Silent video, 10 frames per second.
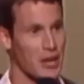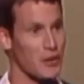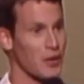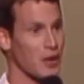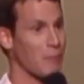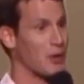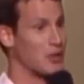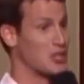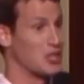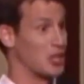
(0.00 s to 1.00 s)
I hear they're gonna put
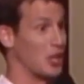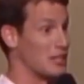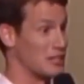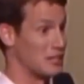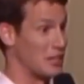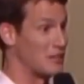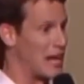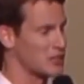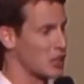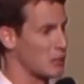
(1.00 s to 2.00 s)
a Chili's in it.
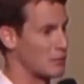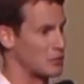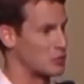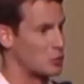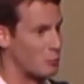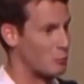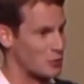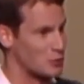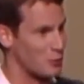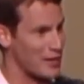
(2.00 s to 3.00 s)
That's gonna be
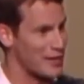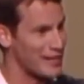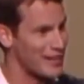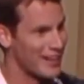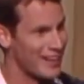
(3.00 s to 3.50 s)
super sweet.